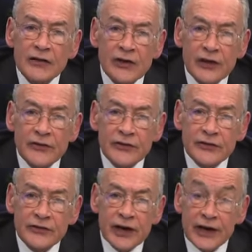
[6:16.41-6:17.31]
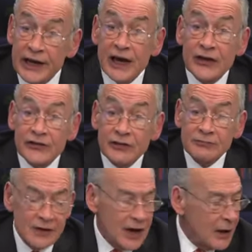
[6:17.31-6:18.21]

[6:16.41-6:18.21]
consultancy, saying he likes it.